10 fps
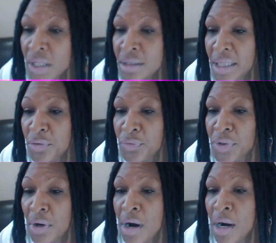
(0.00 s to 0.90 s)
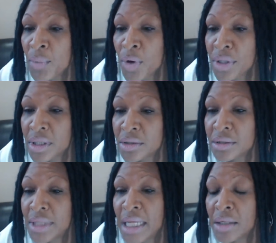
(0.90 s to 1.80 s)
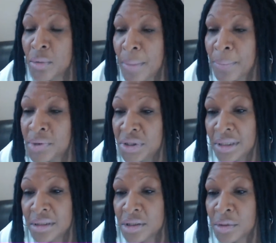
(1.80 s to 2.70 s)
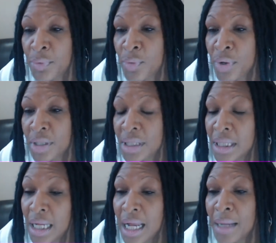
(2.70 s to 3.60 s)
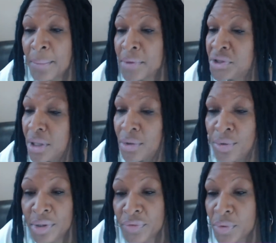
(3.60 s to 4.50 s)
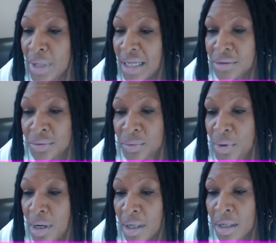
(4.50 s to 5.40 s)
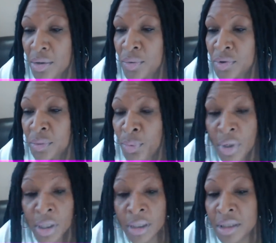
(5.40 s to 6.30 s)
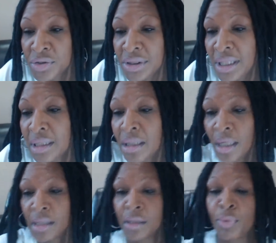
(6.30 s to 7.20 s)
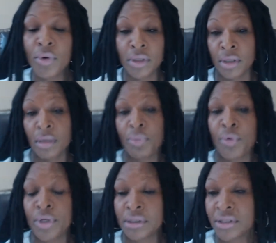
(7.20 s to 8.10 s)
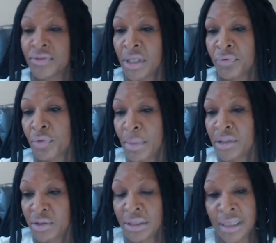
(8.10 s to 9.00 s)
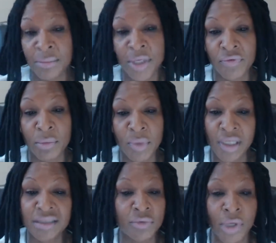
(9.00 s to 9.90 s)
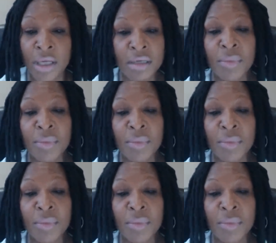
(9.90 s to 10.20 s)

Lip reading: Thank you for your hard work, and thank you. I appreciate the support. I appreciate all of you guys who support and understand the importance of the information that I'm giving, because it can